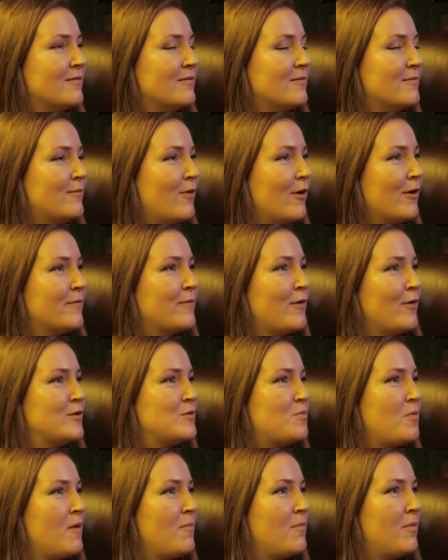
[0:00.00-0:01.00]
one of
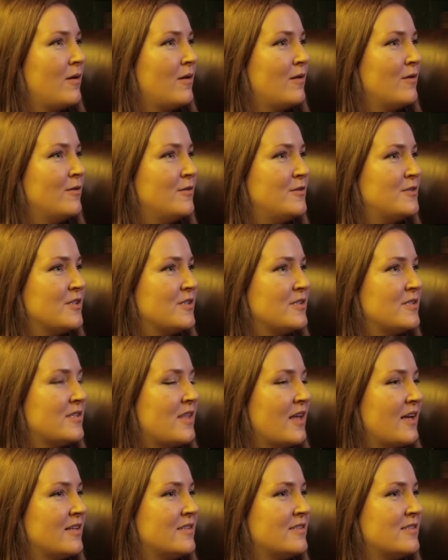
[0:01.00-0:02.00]
those people who just
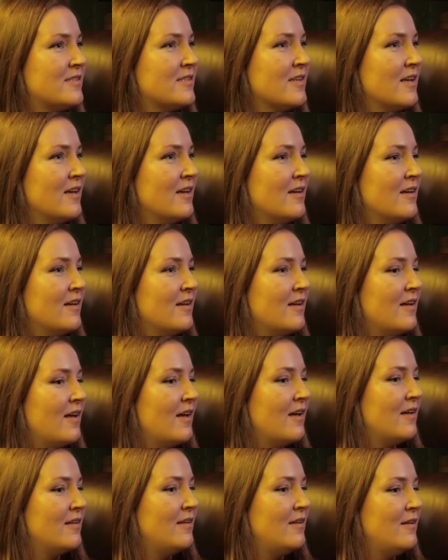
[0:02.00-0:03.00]
thinks
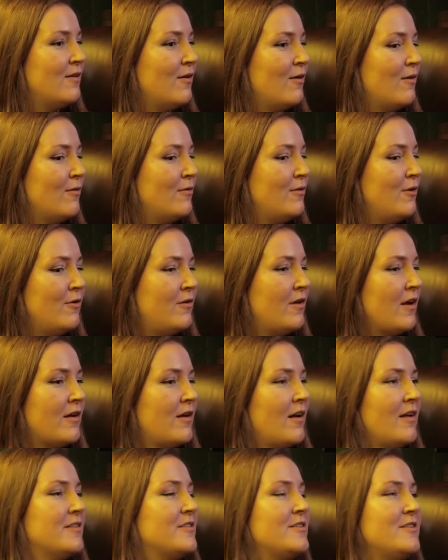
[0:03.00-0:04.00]
you know, new
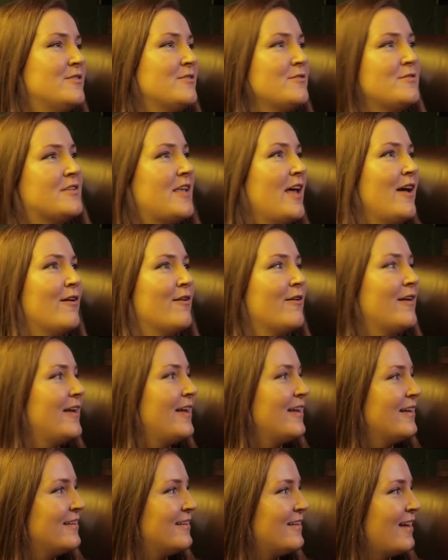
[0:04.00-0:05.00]
technologies are
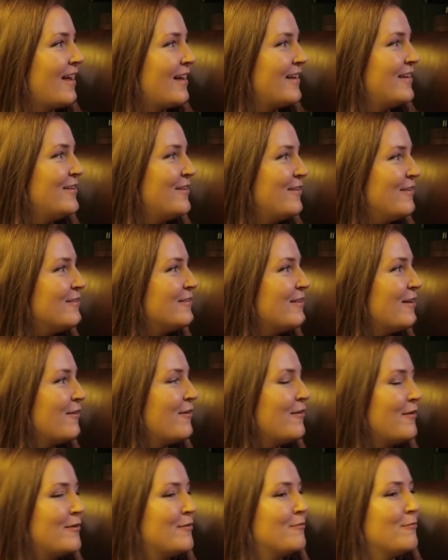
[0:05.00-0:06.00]
scary and, like, you know, they're
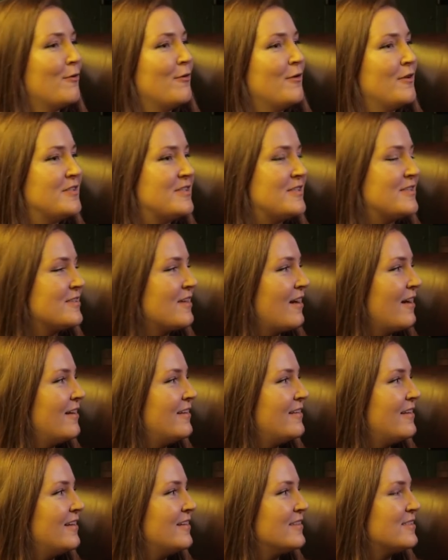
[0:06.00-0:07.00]
going to ruin
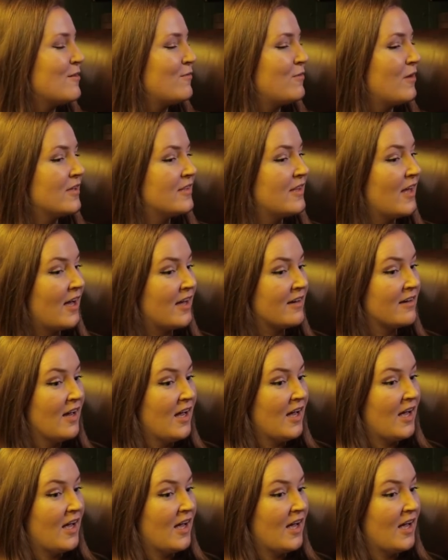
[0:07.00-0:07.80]
society and stuff like that.